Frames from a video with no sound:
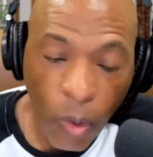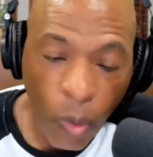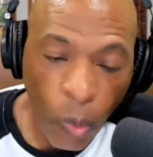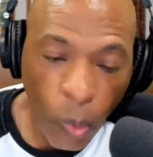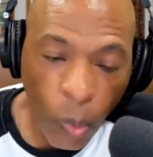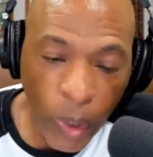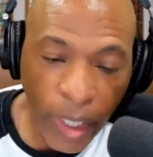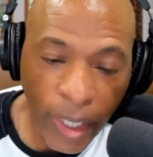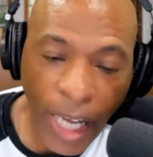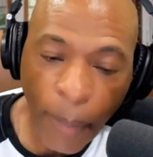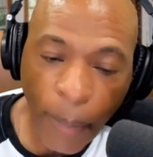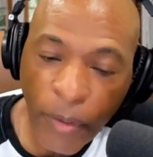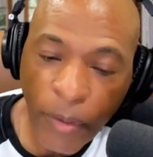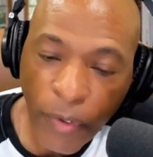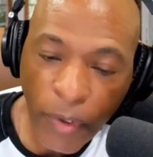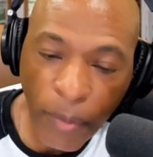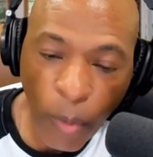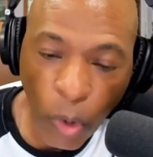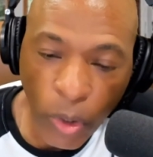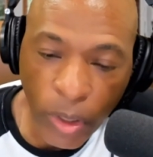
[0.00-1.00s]
We ain't happy
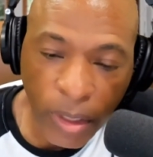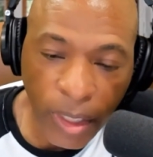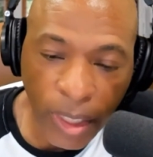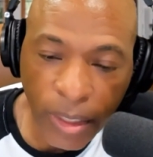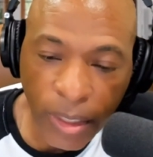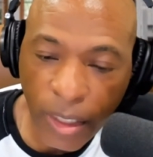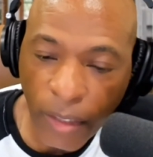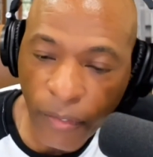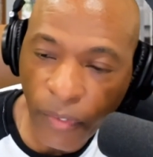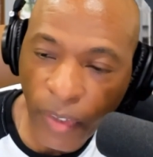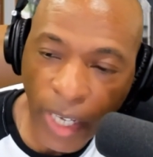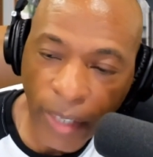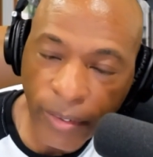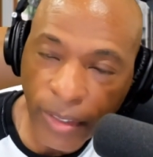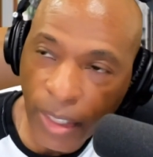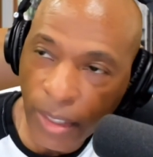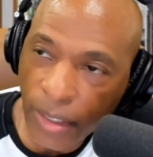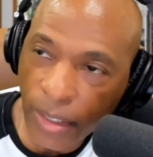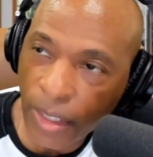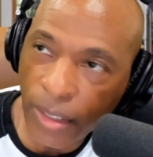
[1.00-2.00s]
for about 65,
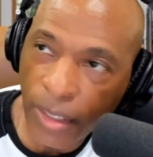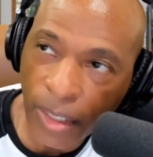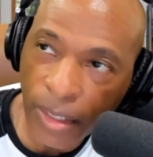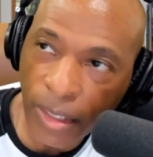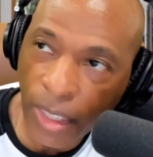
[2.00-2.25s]
66,